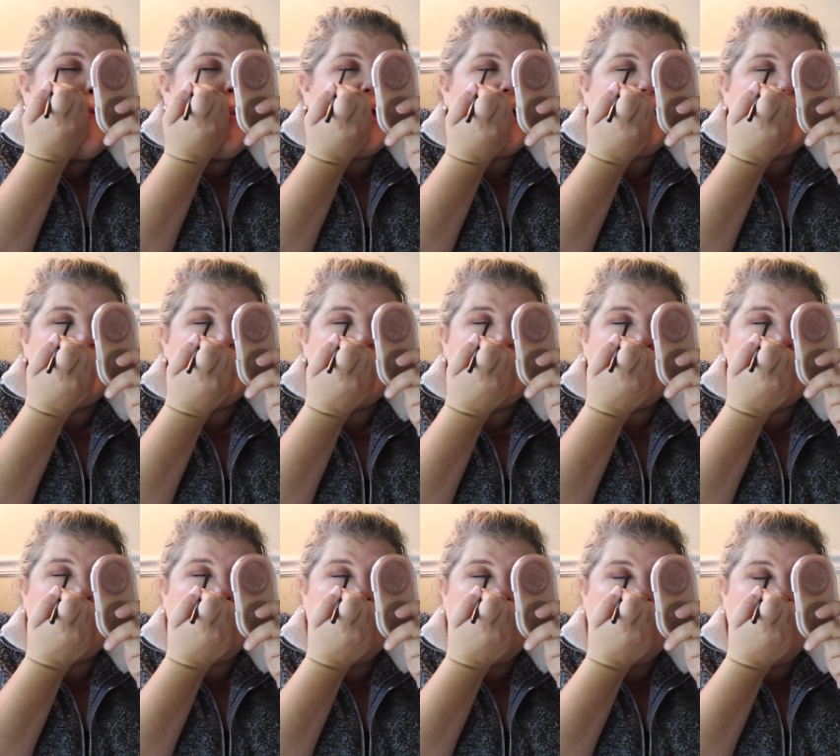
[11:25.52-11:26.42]
Like I
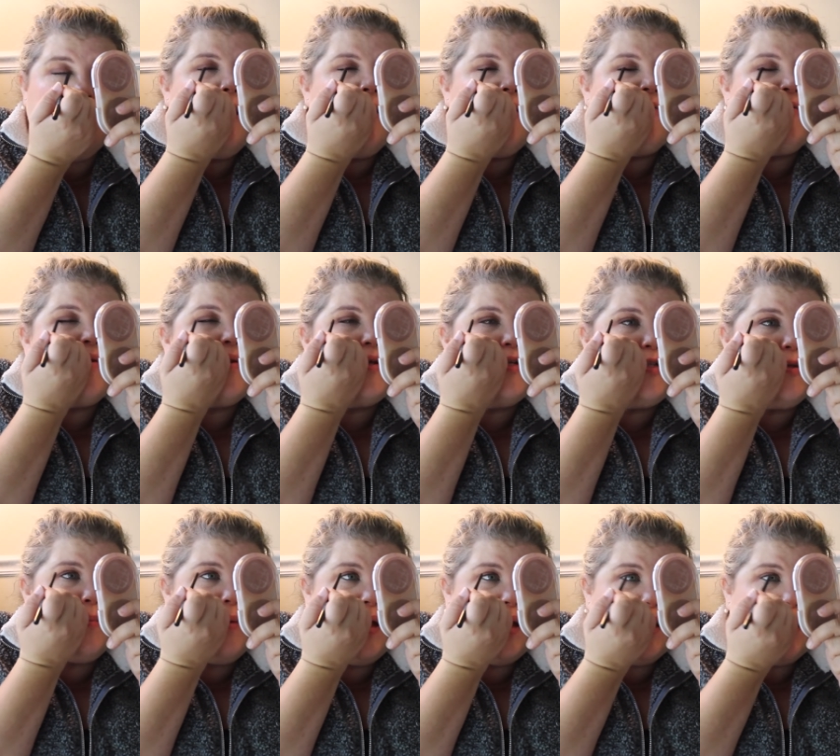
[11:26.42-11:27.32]
said, not overly
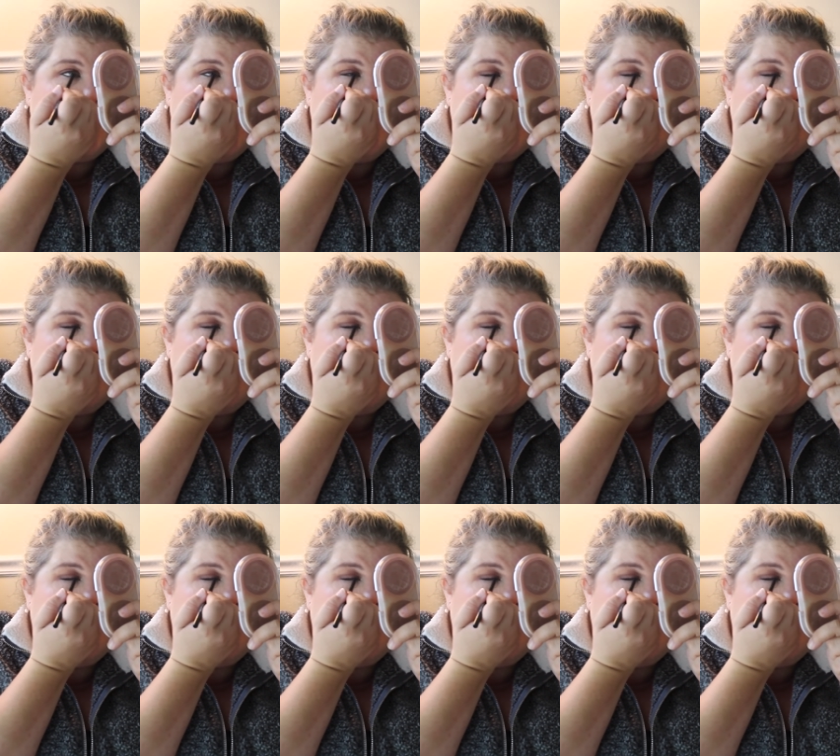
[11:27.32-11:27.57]
dramatic